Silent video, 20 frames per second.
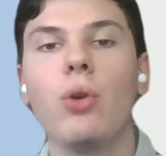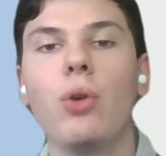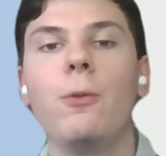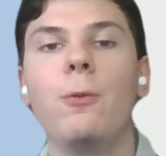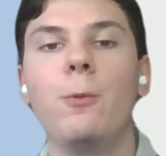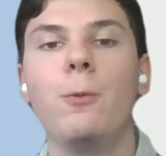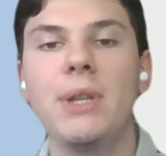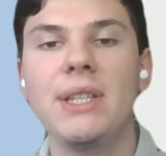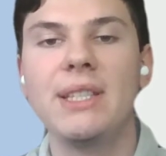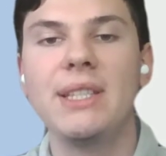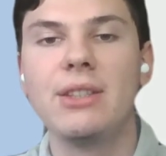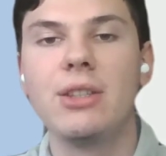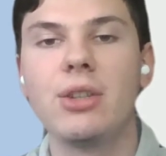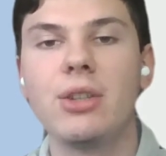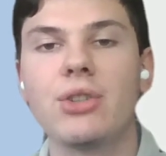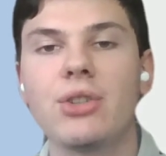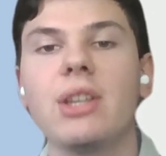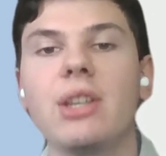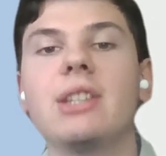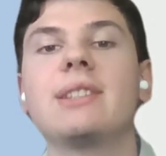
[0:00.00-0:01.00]
of
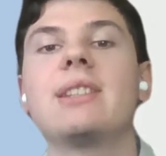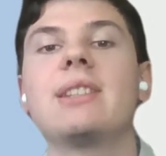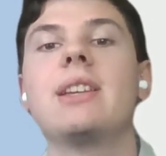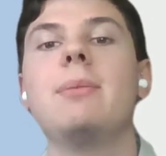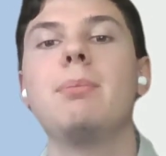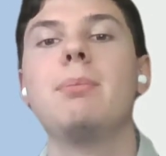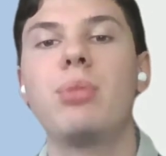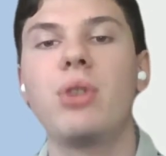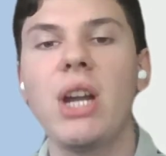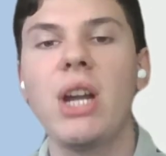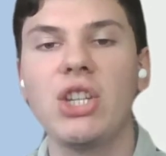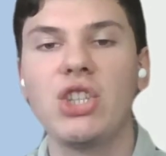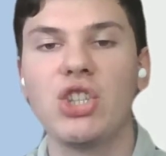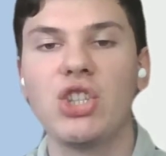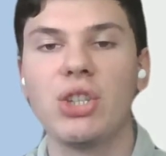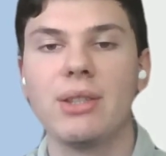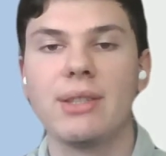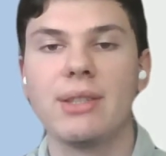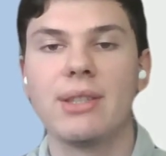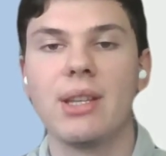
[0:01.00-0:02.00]
visitors'
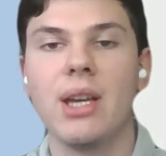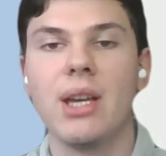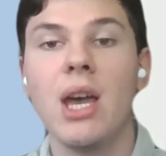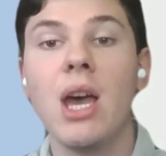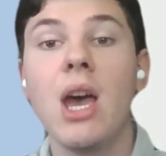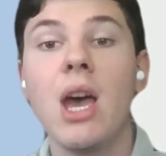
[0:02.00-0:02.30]
impressions.